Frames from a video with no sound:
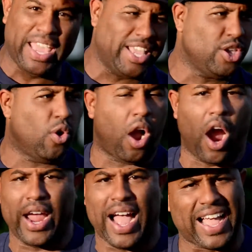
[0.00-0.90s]
me and you,
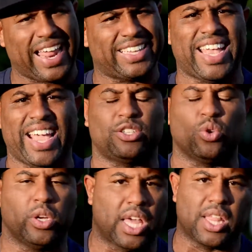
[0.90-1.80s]
all right? I got to take
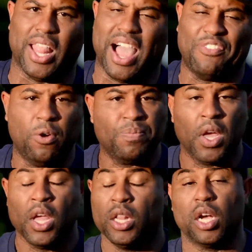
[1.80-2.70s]
it to another level.
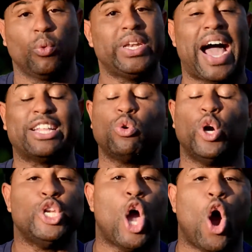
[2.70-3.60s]
Look, we're not
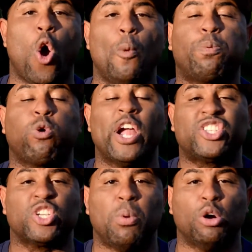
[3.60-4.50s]
doing no
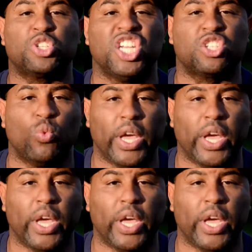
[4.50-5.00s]
principles this